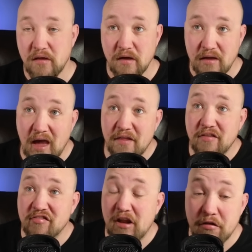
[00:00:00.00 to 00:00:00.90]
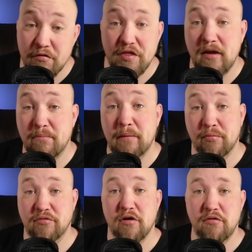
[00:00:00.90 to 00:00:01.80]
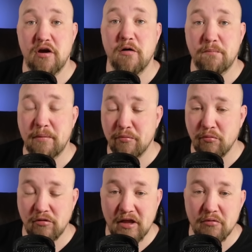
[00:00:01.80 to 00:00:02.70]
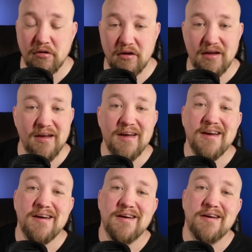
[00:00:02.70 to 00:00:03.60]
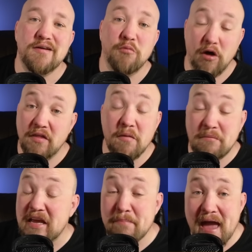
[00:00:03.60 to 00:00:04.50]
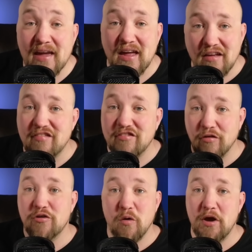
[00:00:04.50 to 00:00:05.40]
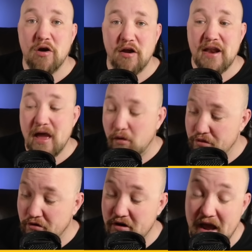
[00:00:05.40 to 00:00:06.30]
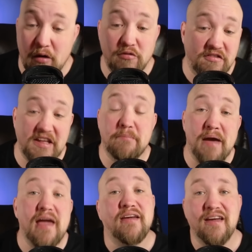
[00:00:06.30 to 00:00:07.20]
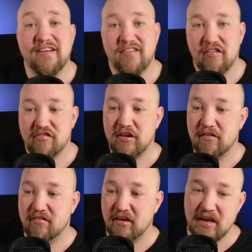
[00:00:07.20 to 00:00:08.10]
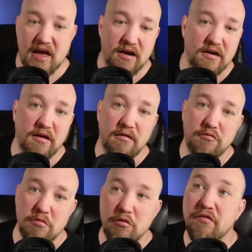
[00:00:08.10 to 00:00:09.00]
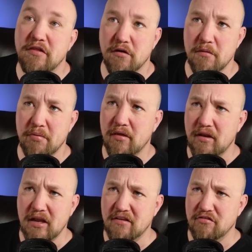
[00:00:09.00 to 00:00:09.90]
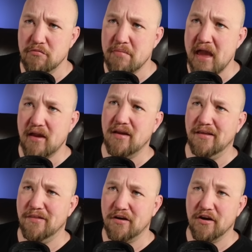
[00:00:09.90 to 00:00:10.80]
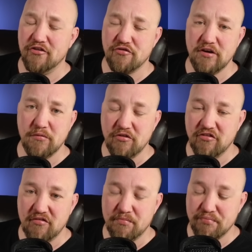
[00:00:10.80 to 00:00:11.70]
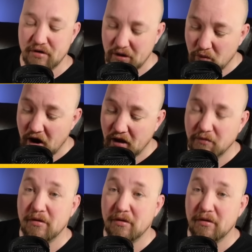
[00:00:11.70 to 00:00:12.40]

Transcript: Yeah, that's another thing people don't know. People were literally, well, the debanking is still going on now. They're now debanking dissidents in Canada, removing their ability to bank in the country, which is pretty wild.